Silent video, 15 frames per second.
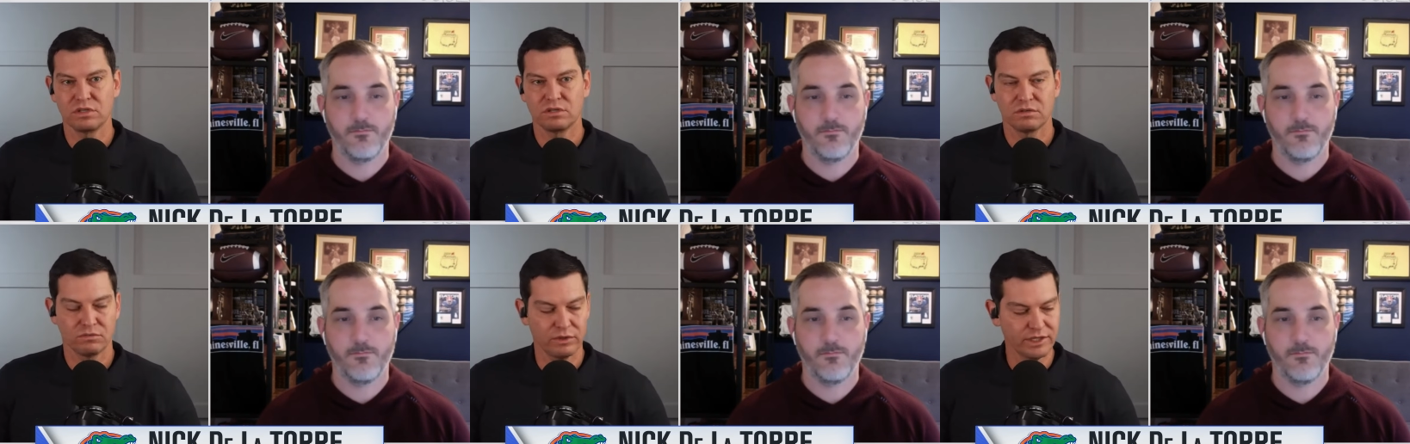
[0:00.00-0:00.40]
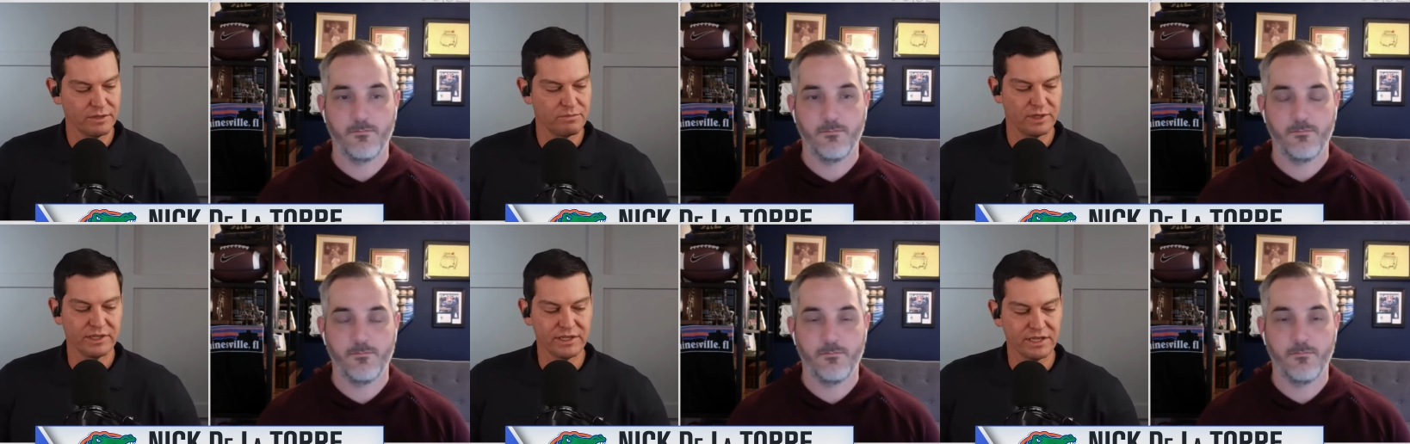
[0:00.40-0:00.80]
Speaker 1: What can
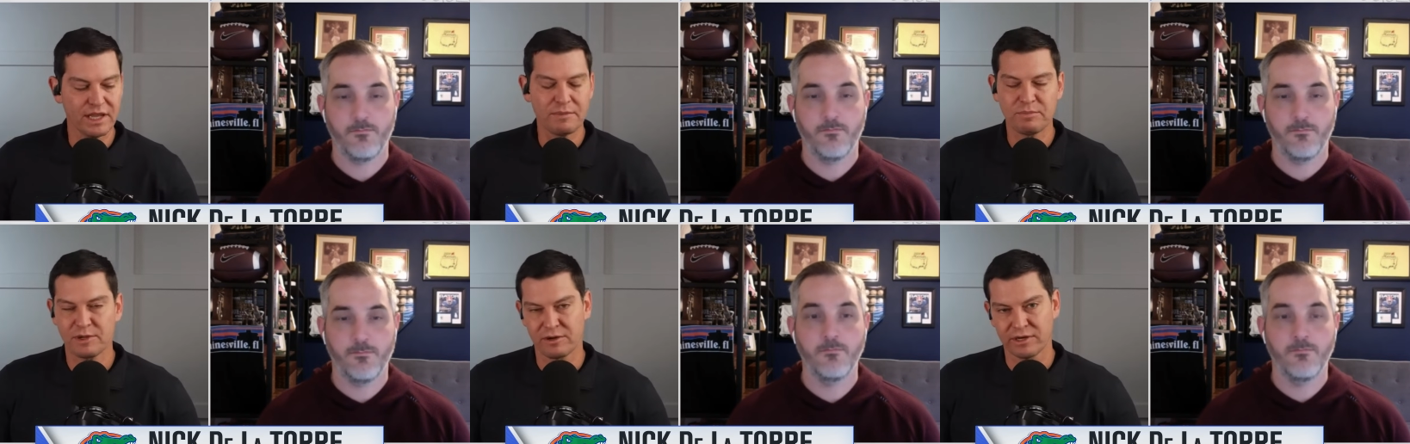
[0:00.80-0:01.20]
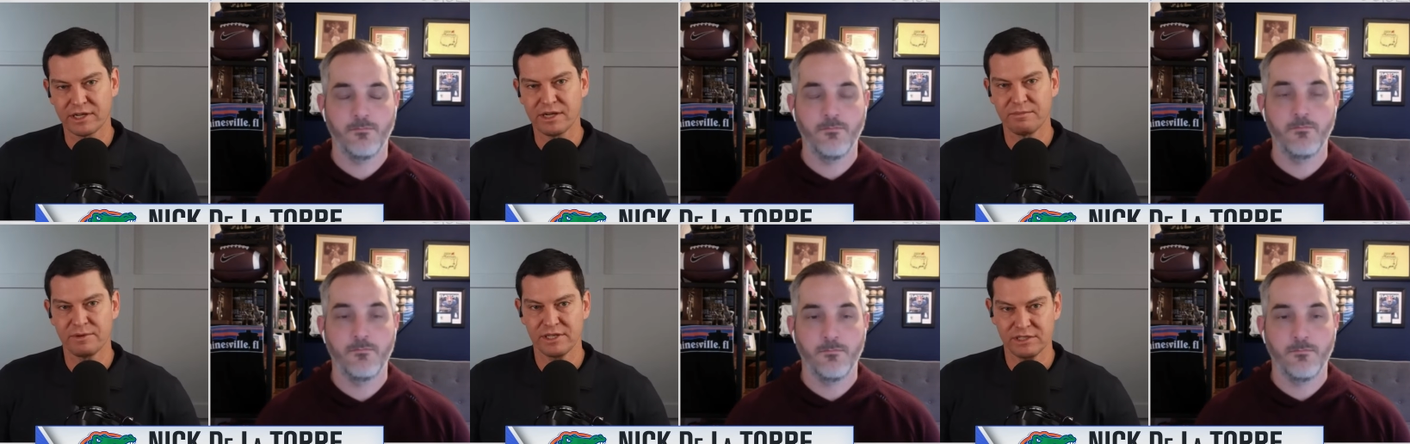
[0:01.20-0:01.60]
Billy Napier and
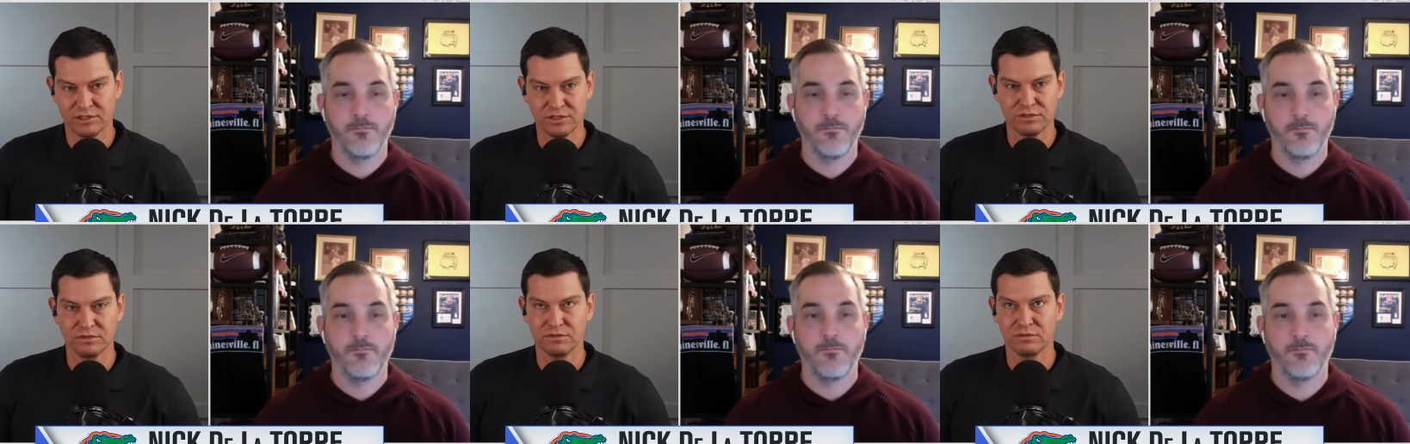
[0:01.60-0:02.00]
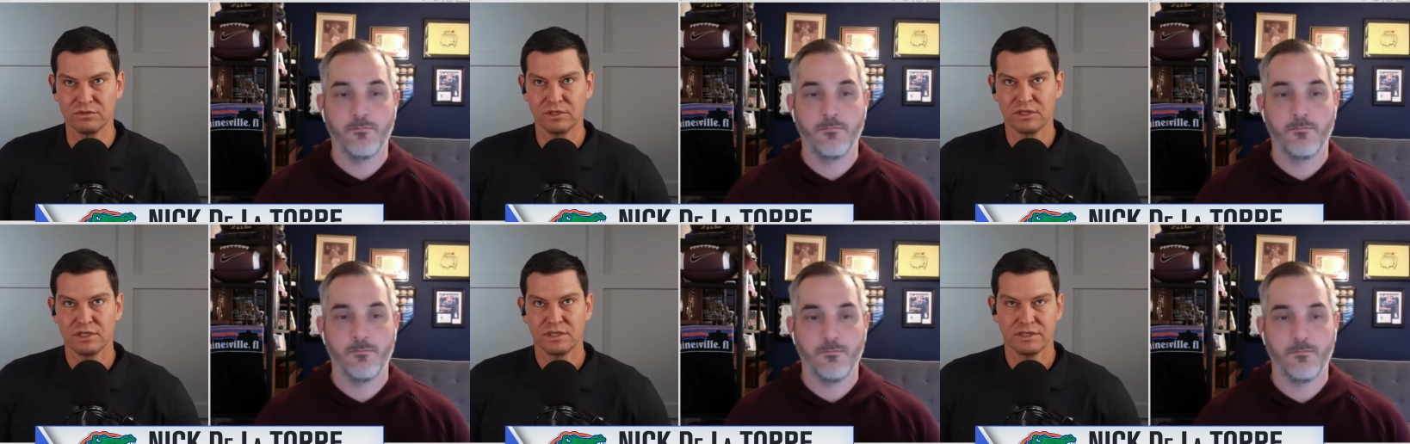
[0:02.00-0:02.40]
company do
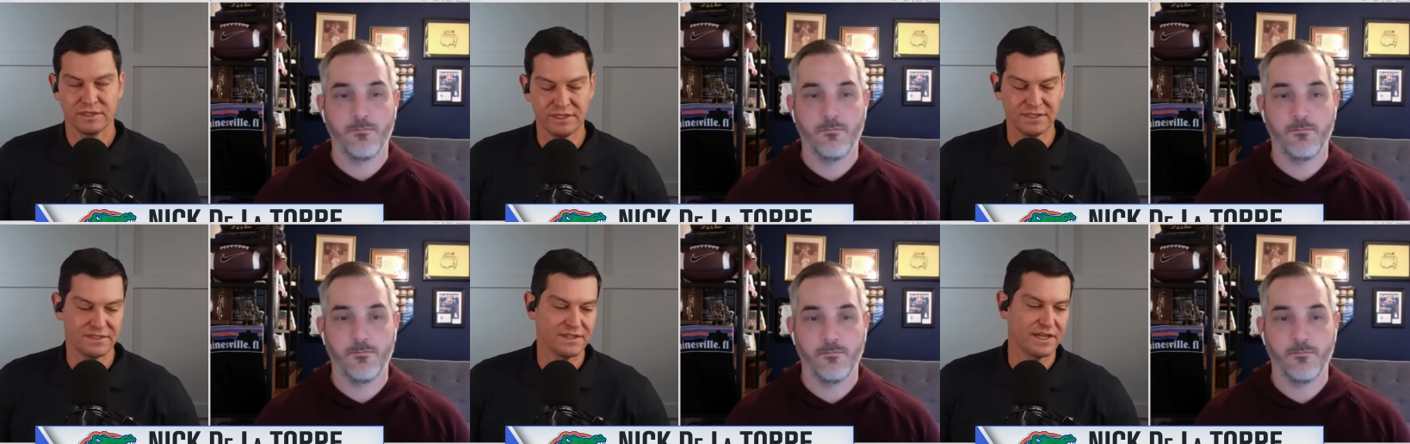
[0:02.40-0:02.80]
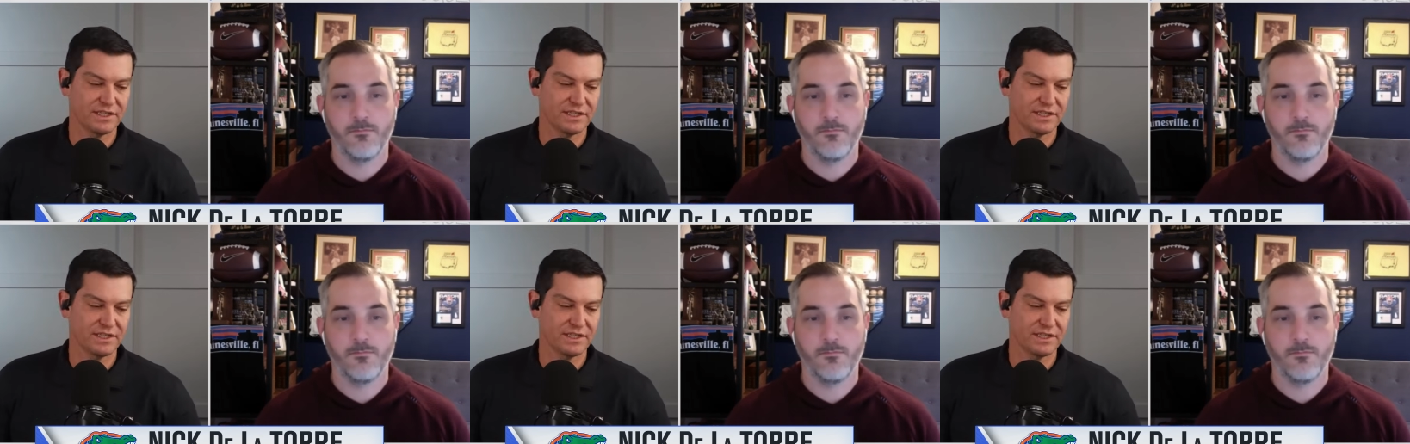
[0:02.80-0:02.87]
these next